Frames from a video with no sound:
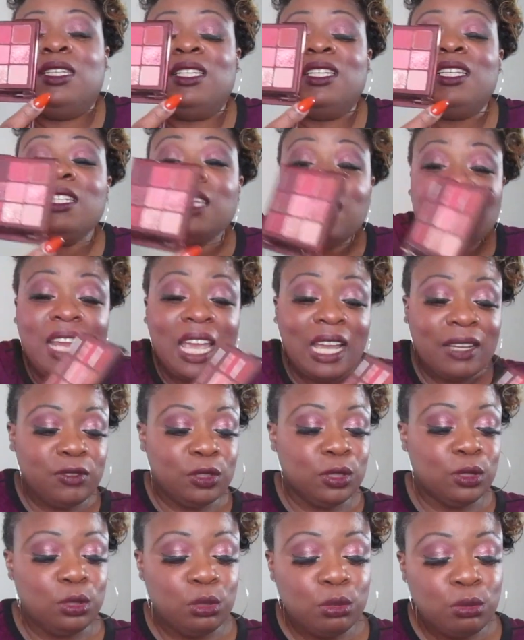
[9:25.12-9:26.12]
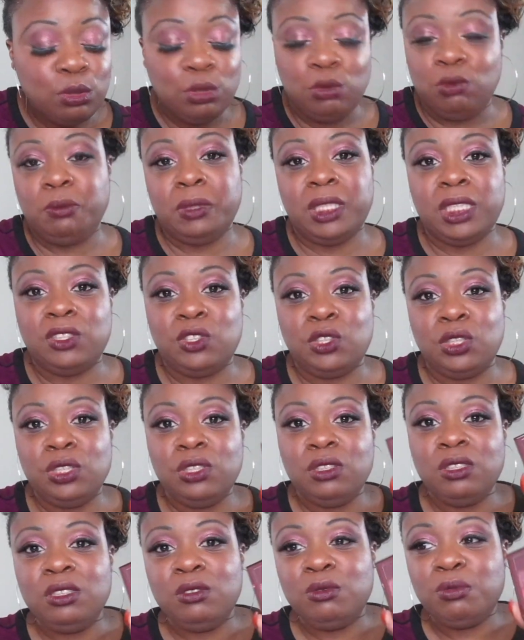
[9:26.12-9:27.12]
didn't have to do too much.
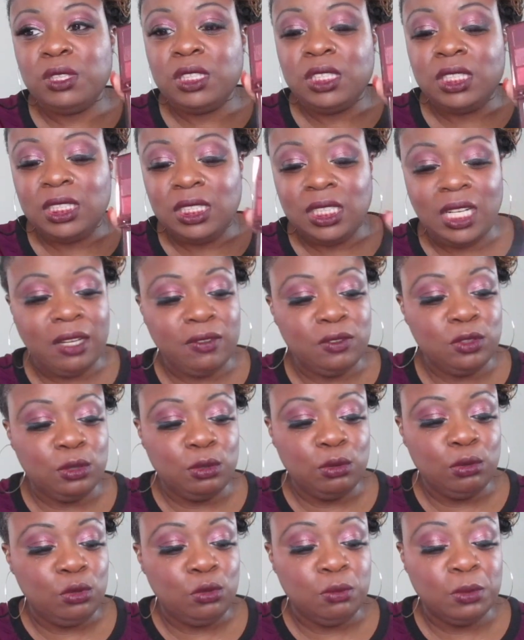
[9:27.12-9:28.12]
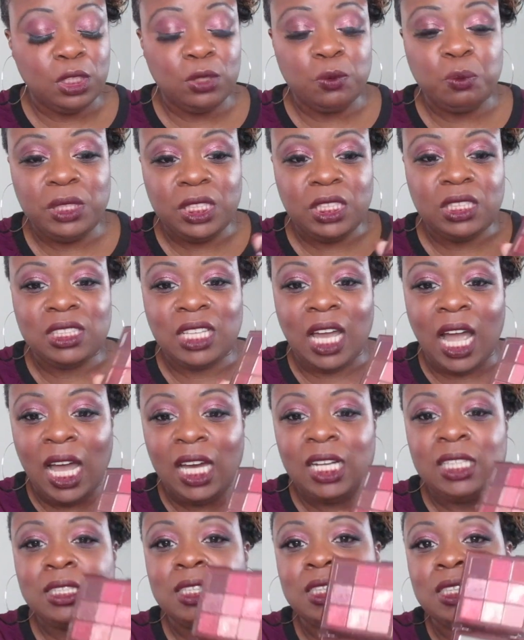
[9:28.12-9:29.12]
You really didn't have to do too much, because
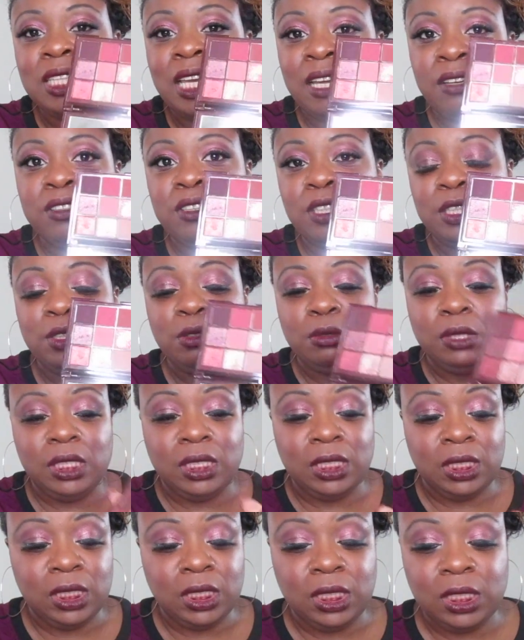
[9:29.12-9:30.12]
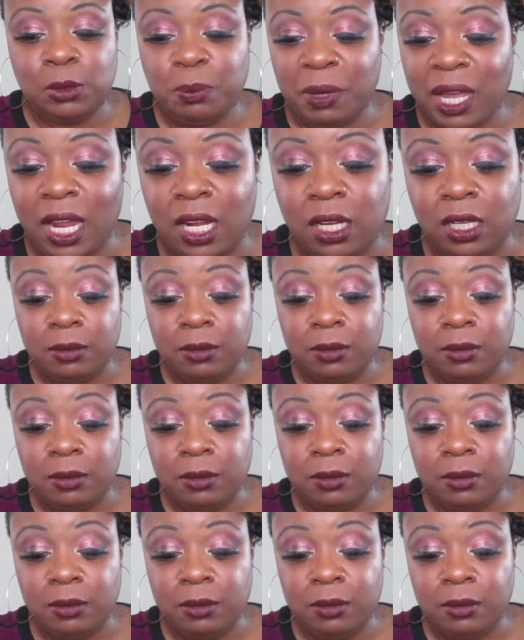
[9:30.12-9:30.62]
honestly, everything you need is in this palette.